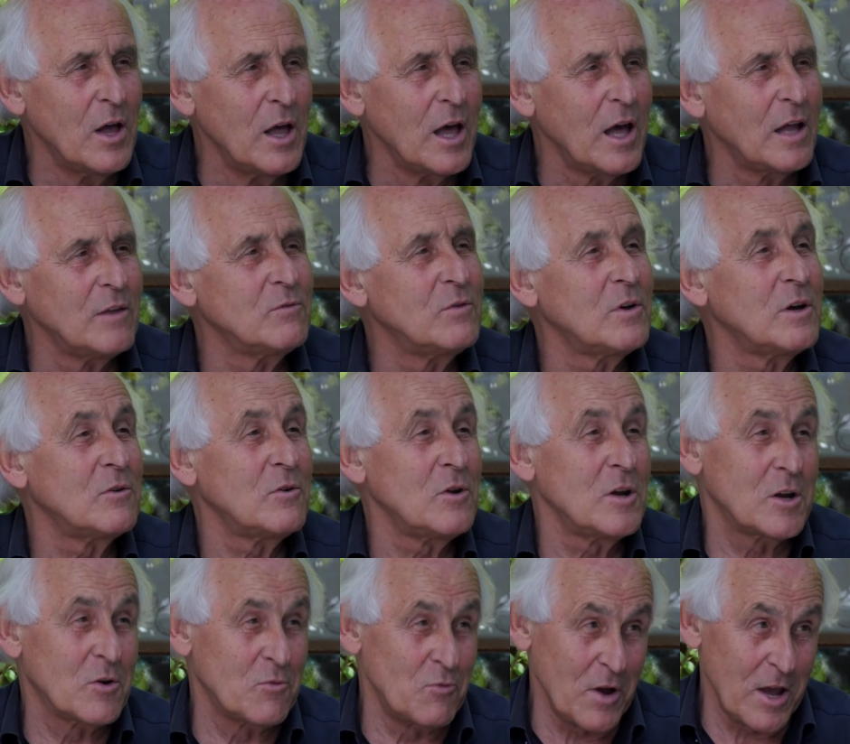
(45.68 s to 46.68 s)
and very
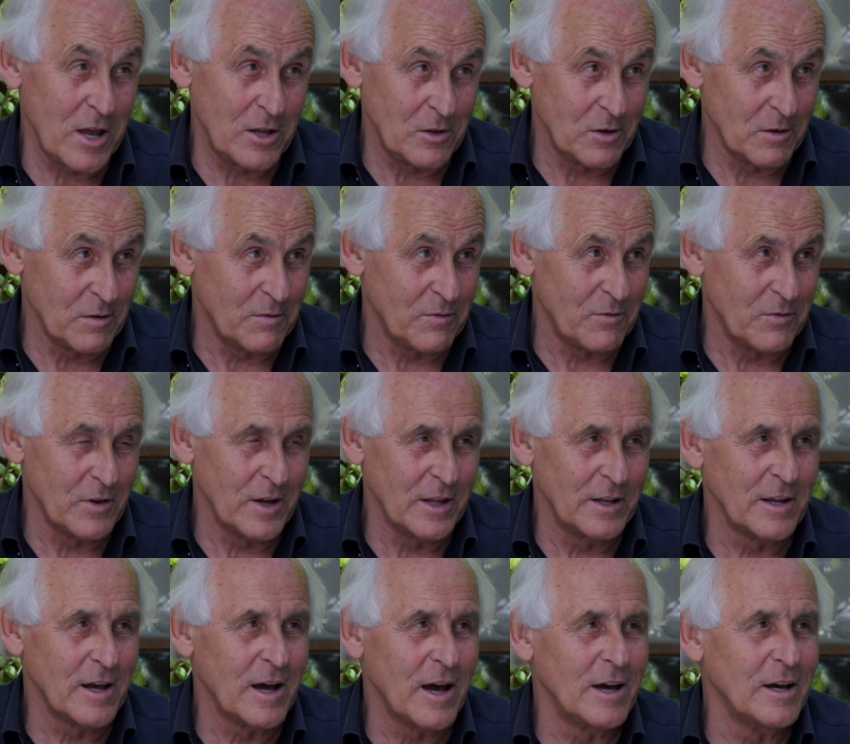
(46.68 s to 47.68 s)
creative,
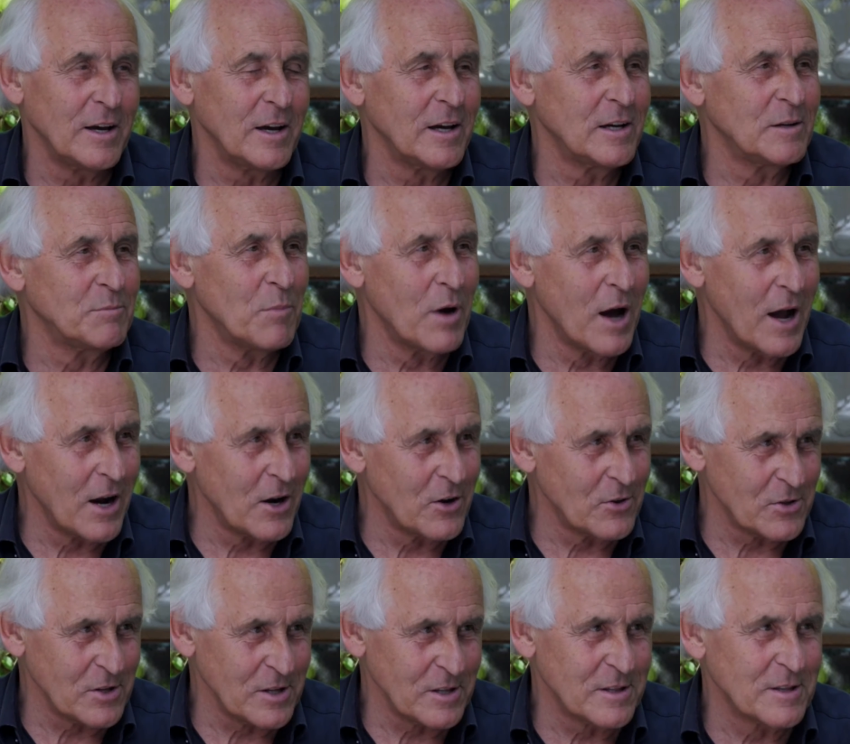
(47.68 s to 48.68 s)
and I admire
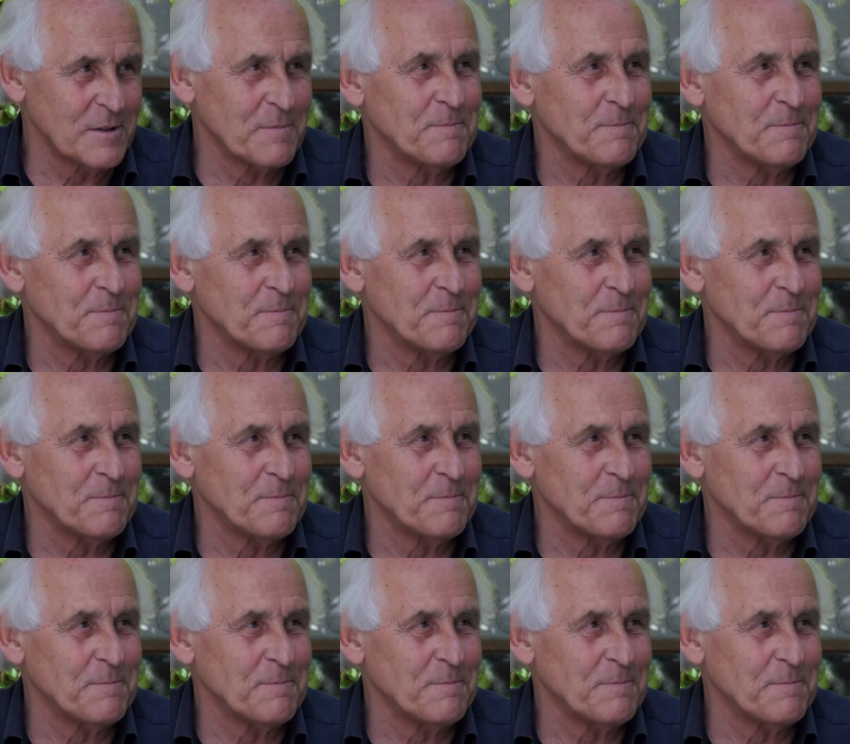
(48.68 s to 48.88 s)
this.